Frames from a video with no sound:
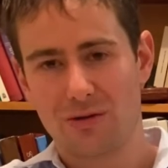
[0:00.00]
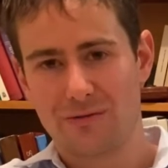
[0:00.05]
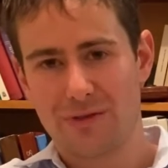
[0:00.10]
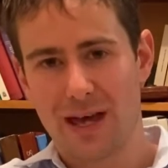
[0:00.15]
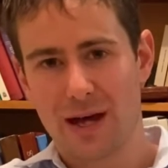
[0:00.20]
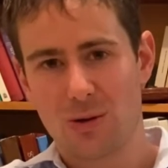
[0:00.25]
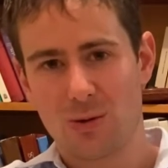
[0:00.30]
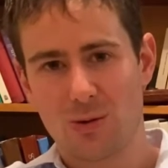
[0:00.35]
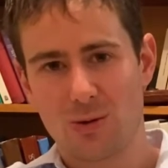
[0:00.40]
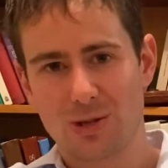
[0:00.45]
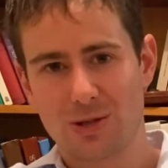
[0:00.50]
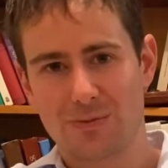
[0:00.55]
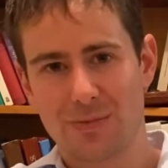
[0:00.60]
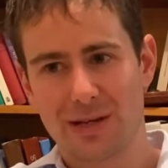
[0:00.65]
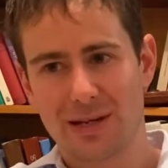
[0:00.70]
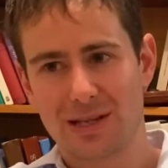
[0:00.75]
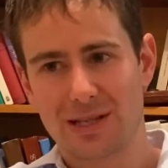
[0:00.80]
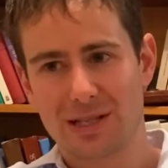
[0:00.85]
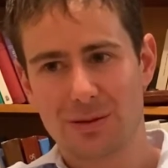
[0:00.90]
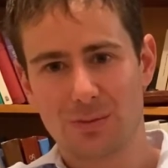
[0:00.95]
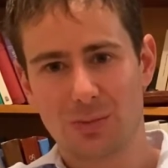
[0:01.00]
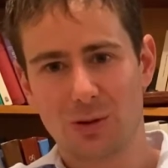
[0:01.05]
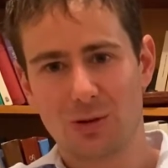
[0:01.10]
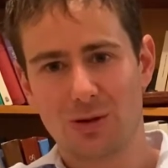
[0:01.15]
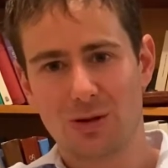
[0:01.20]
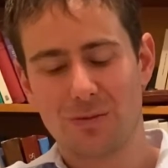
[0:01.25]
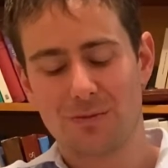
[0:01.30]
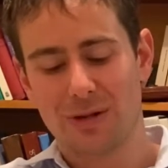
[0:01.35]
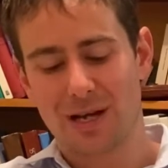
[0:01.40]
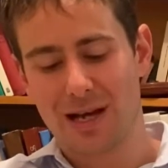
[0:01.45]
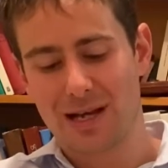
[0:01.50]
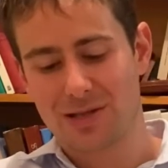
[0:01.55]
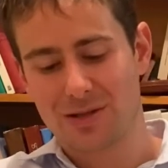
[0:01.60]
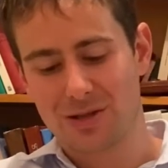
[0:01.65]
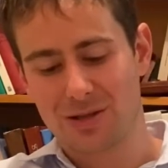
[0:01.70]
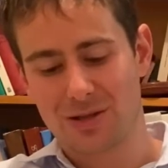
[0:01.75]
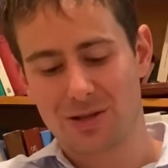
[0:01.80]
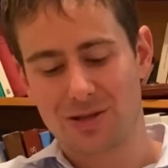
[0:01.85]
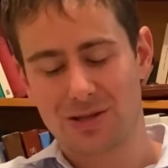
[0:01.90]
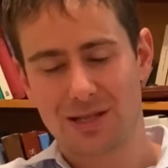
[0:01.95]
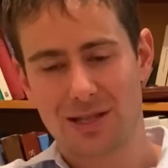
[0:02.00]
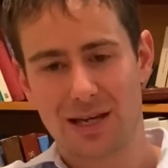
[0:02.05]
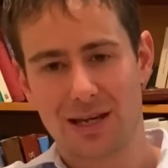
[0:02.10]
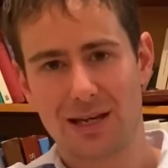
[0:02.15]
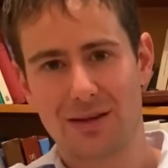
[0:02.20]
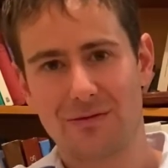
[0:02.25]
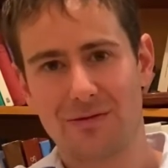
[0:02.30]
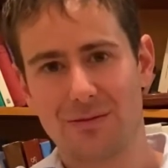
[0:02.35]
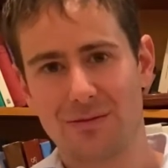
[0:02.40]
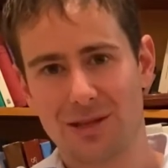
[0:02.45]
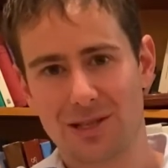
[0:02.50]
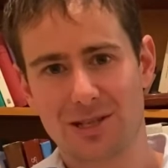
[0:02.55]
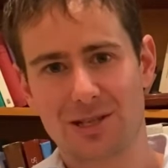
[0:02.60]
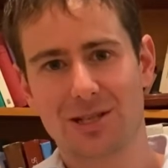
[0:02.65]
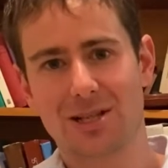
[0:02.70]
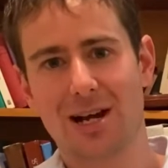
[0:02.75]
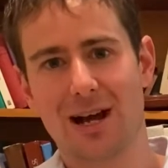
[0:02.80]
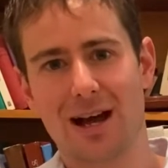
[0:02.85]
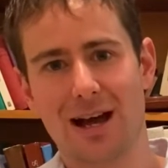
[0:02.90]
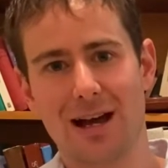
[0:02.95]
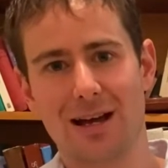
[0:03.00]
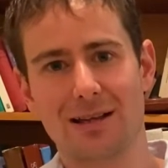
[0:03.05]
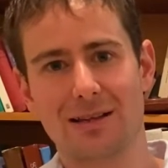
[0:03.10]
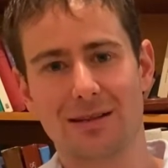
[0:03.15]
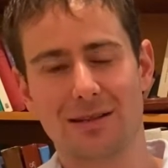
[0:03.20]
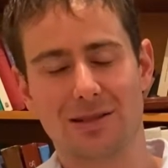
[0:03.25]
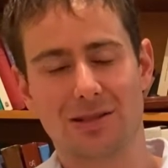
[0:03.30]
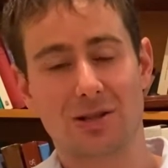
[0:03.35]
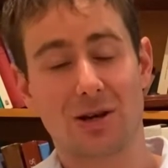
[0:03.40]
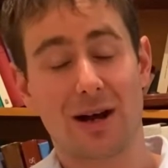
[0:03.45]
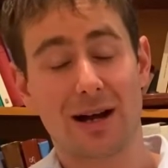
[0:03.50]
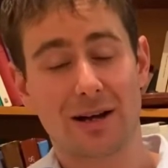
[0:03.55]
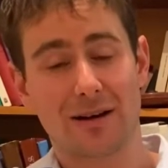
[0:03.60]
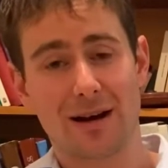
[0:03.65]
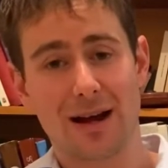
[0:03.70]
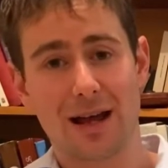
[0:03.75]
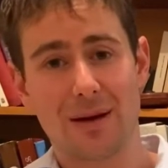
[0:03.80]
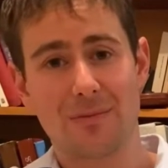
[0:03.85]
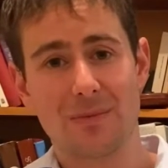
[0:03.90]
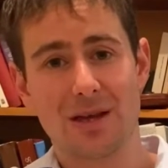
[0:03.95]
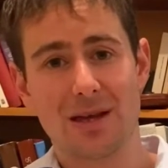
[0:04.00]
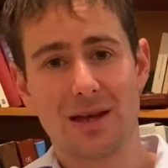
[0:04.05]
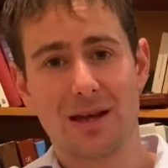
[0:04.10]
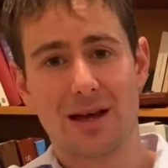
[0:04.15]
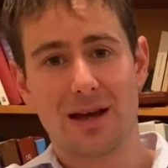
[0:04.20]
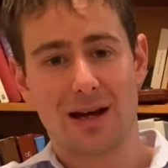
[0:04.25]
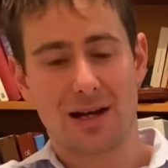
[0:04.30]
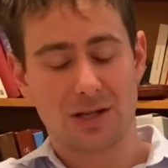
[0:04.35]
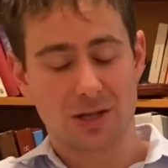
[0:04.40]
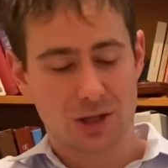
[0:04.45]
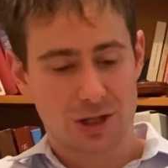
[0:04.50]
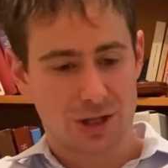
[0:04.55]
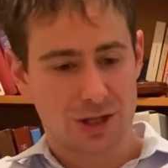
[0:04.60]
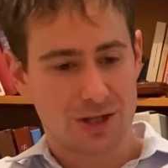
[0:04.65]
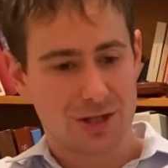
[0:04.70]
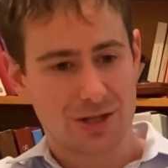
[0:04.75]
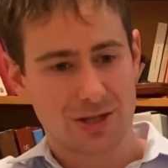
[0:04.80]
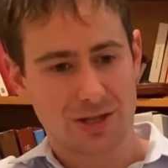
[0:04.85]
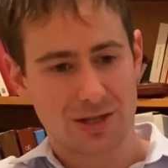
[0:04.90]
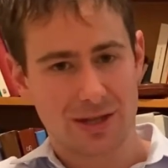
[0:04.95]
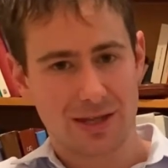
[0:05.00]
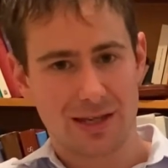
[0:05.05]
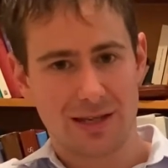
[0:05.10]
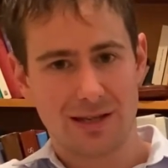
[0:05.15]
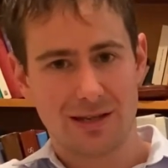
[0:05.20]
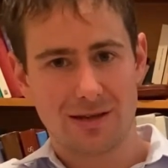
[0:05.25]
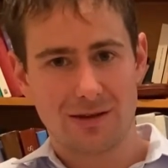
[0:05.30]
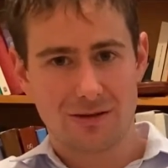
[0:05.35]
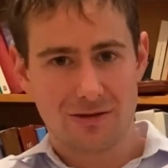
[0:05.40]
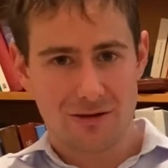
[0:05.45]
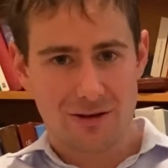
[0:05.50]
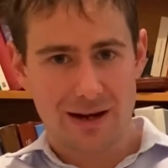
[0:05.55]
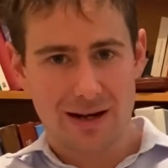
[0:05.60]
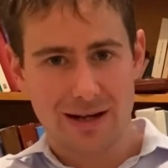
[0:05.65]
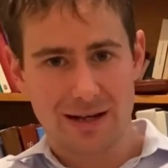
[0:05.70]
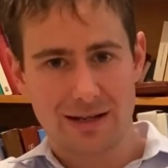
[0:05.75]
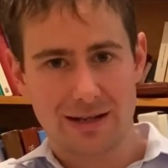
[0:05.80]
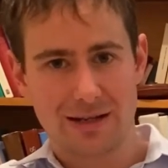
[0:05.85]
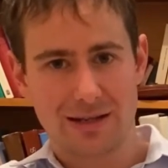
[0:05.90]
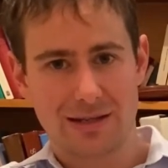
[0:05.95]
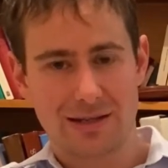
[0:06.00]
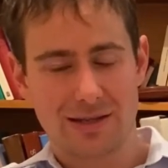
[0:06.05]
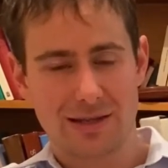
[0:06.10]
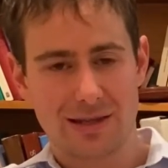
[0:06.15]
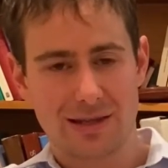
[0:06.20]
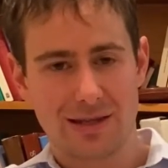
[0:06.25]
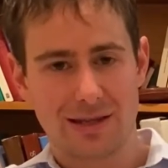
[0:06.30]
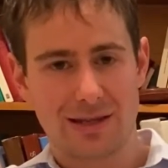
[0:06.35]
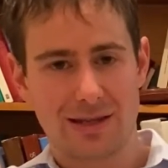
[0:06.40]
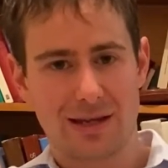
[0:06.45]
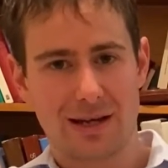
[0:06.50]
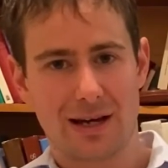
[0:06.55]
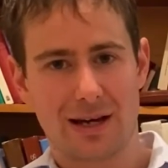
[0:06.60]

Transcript: that ore has been explored, but as you can see from this chart, this diagram, it shows the green is the